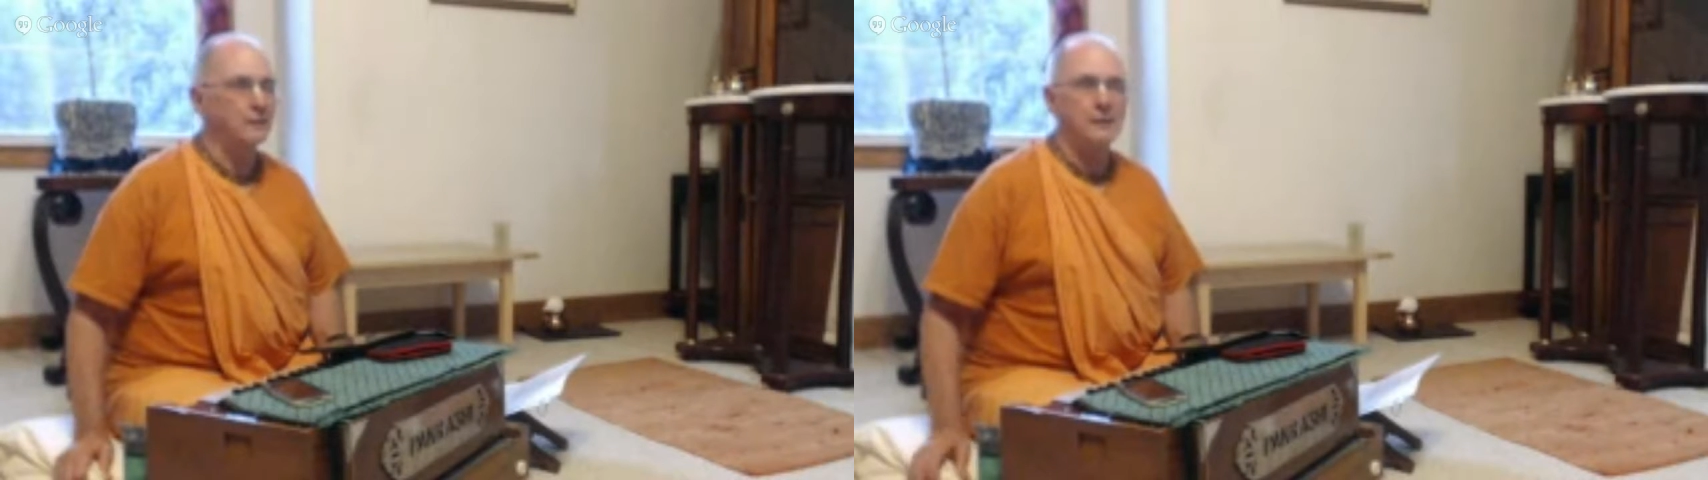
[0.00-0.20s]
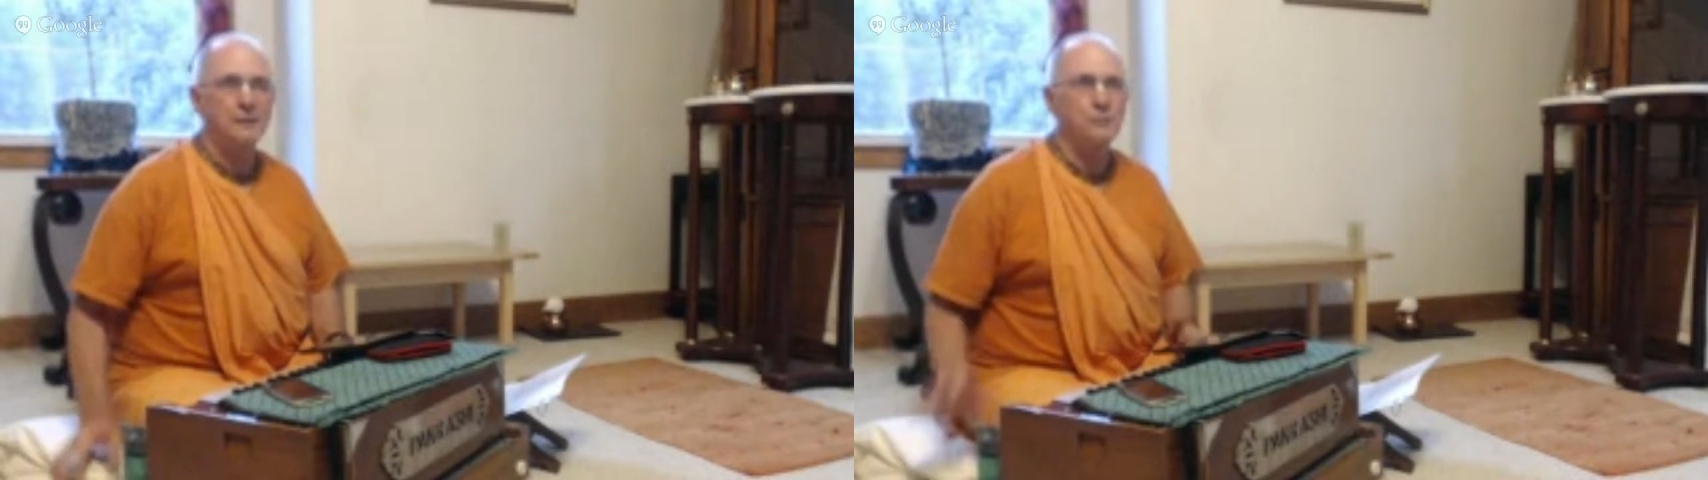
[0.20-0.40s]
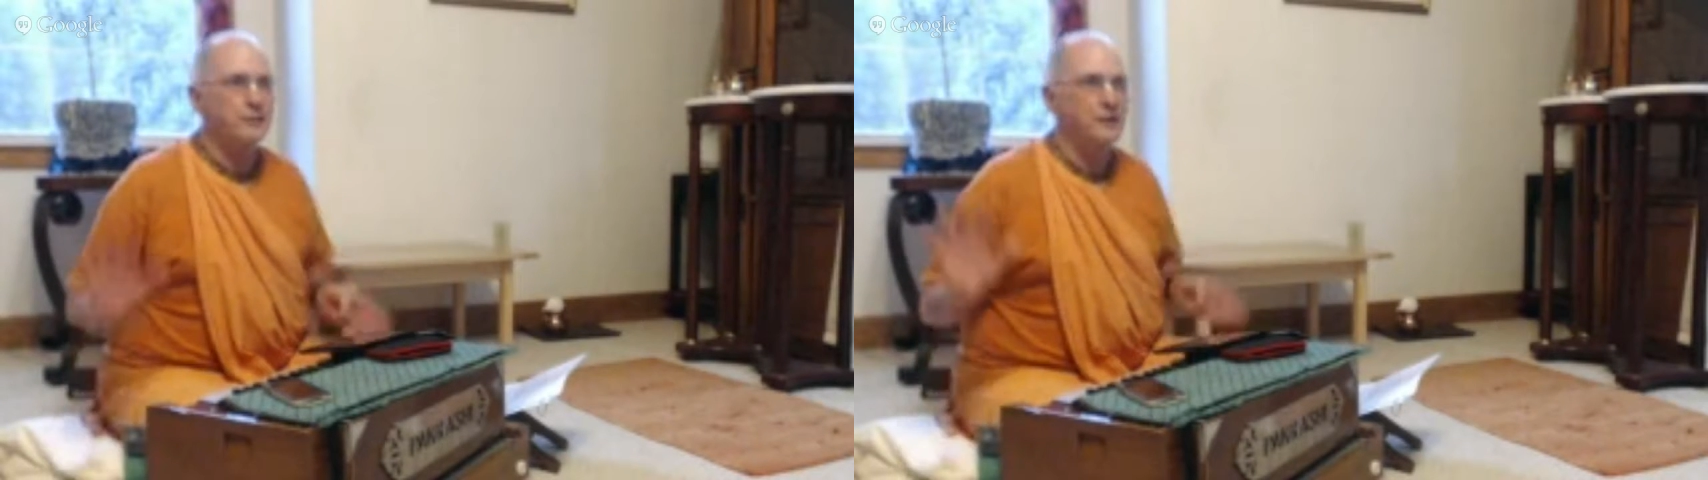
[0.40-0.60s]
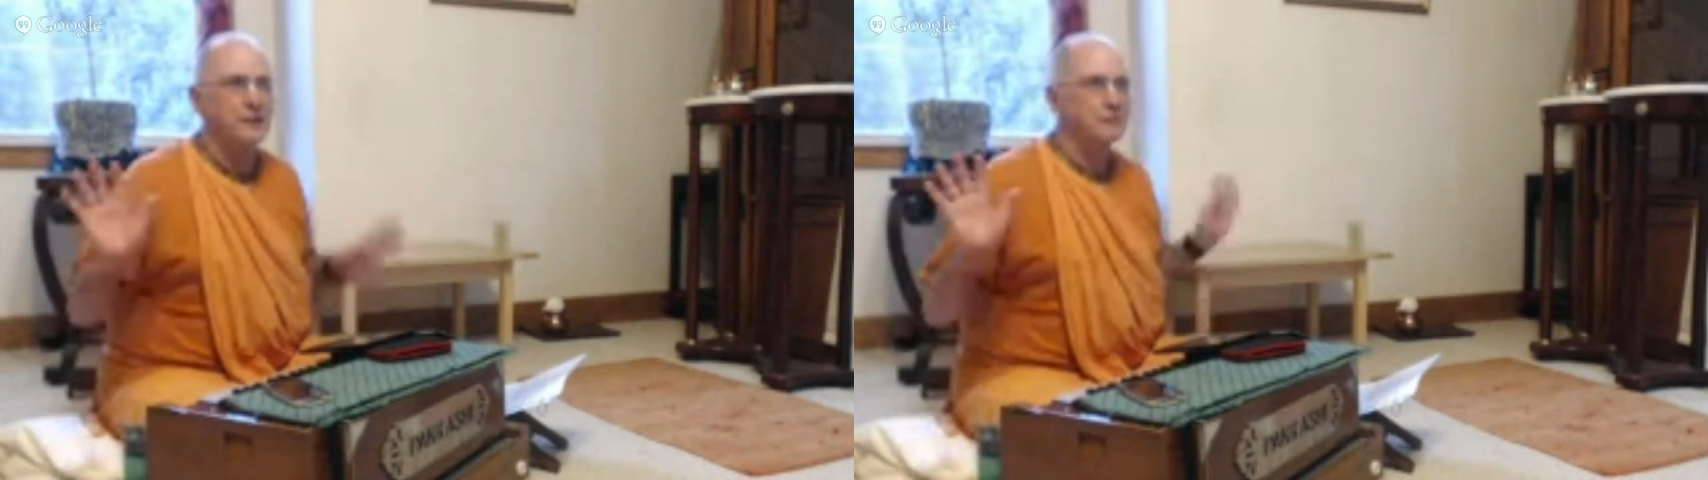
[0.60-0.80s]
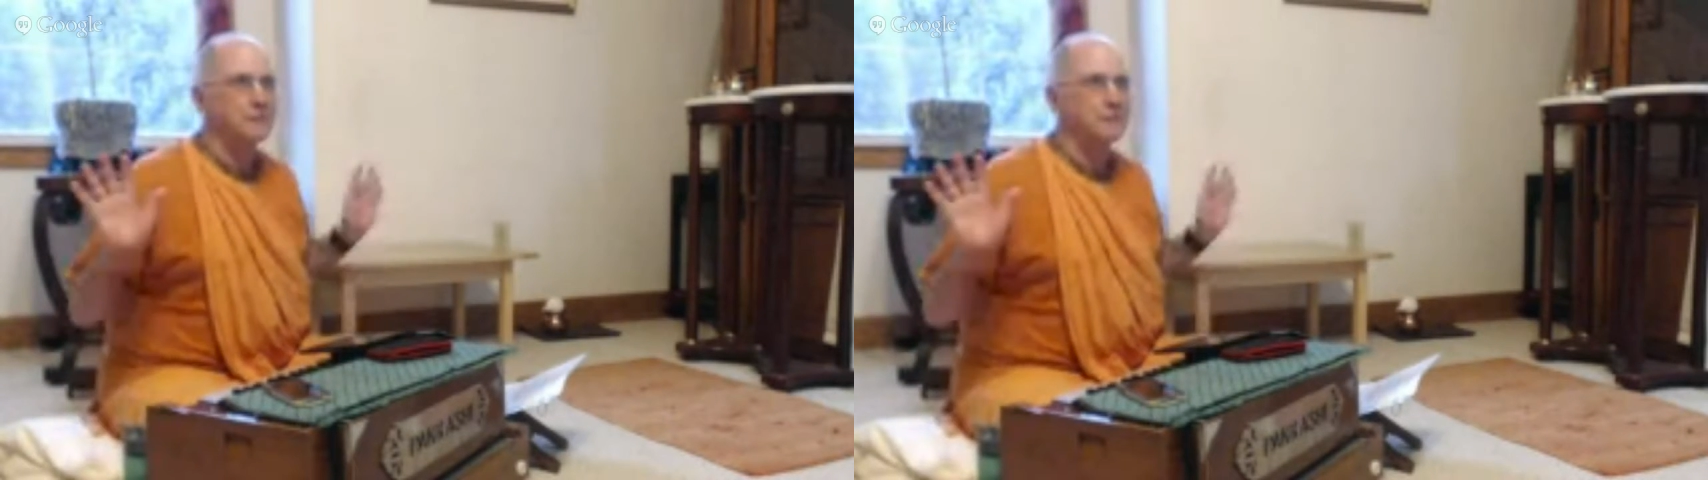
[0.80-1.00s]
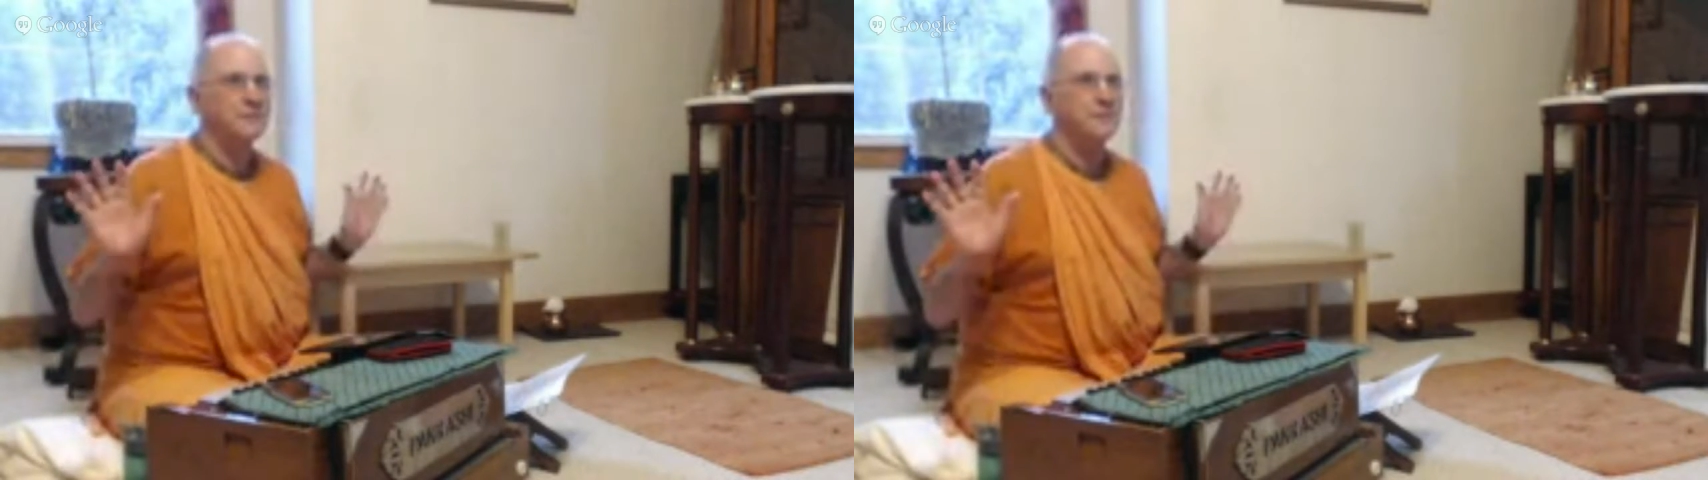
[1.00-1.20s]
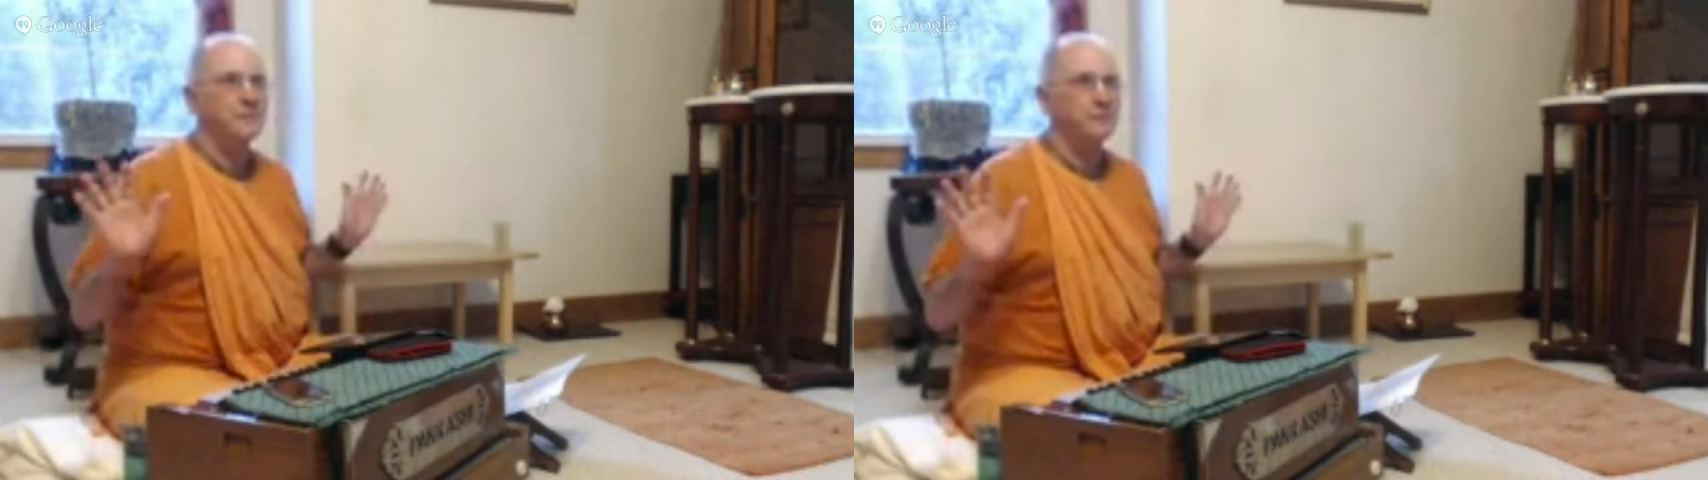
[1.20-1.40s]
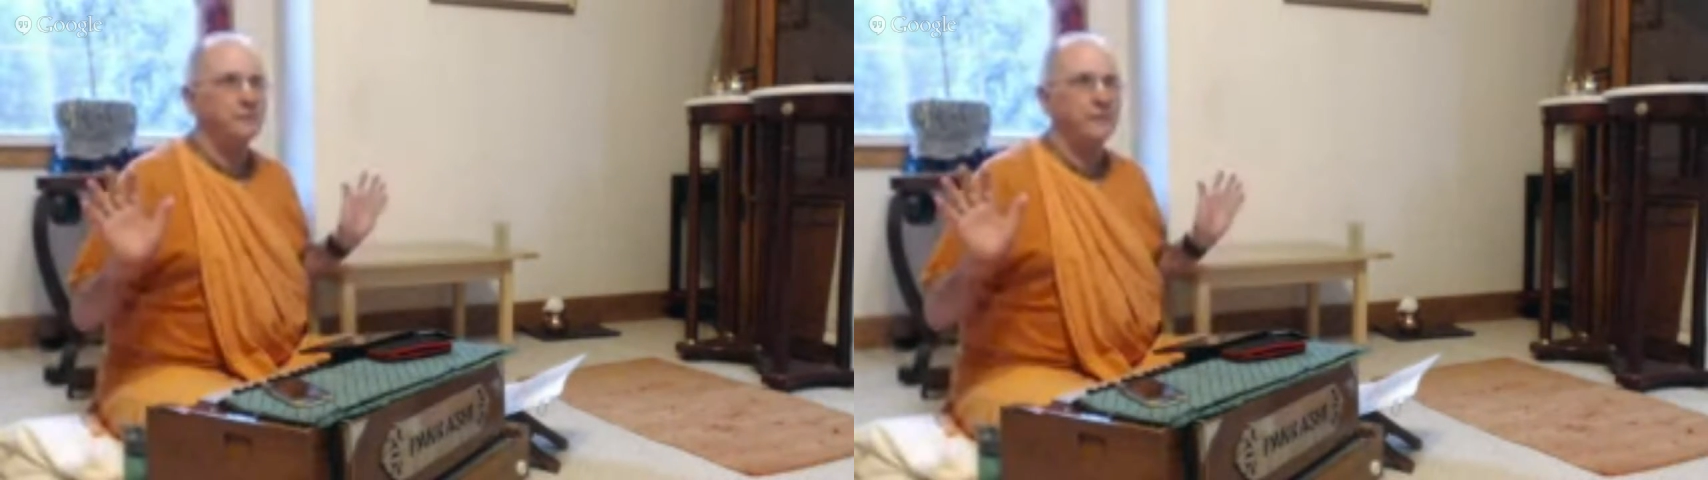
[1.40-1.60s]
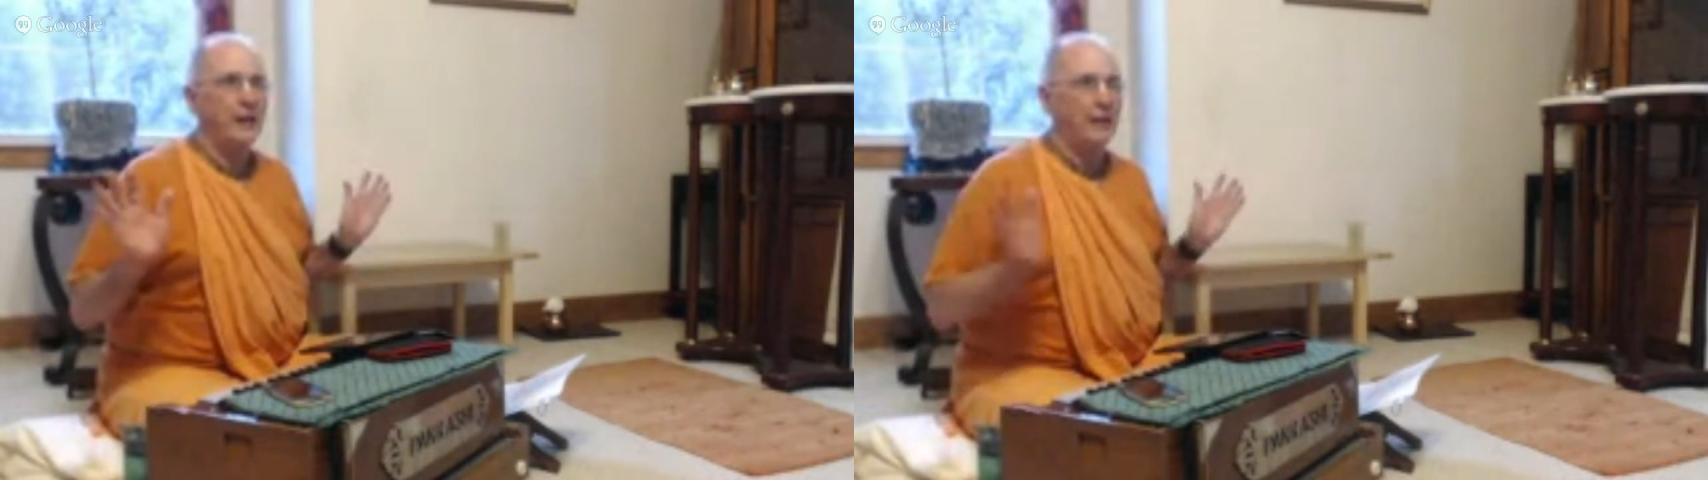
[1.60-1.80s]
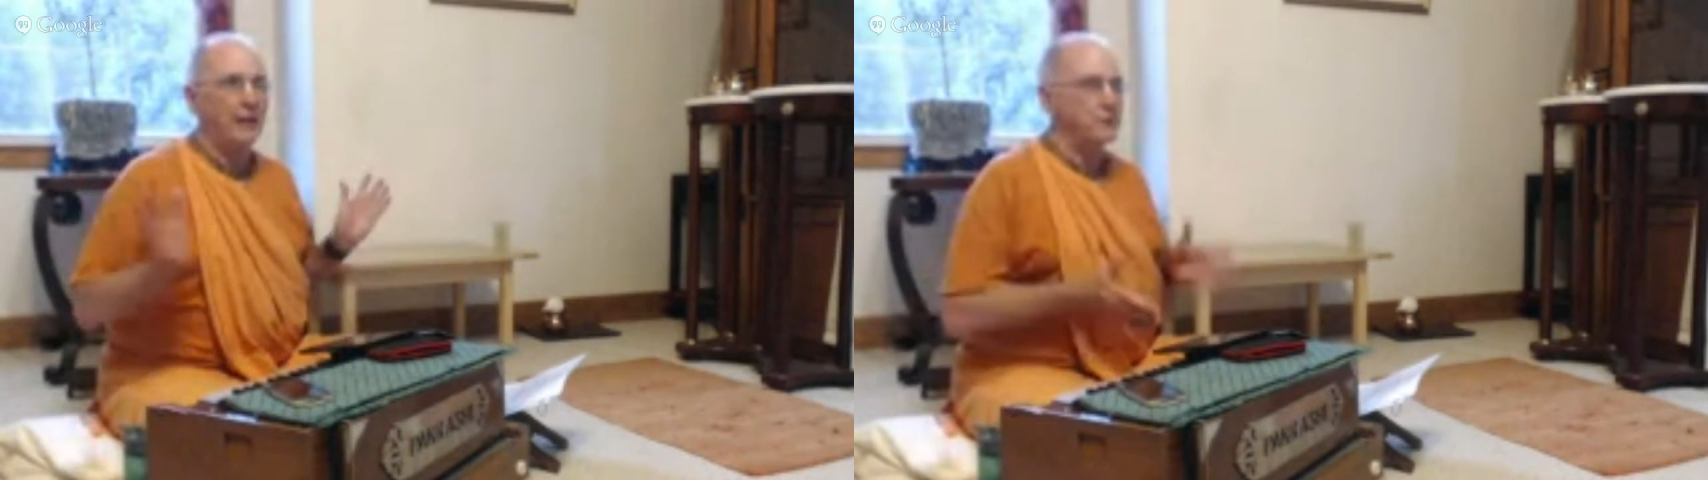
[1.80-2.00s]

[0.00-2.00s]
It was it. And